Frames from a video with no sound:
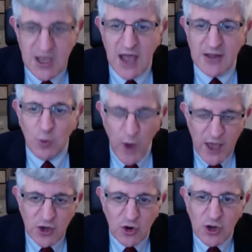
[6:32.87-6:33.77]
And the way
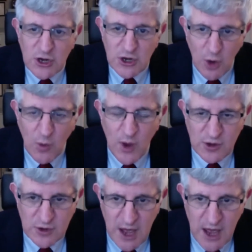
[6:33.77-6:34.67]
you're going to know
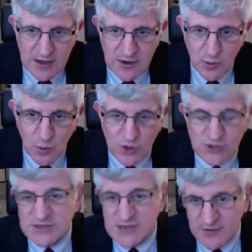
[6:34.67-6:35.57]
whether or not we're
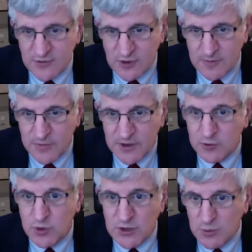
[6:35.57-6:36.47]
successful
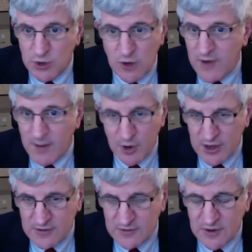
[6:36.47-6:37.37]
is when November
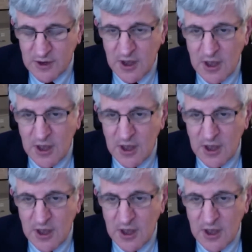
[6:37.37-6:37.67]
hits.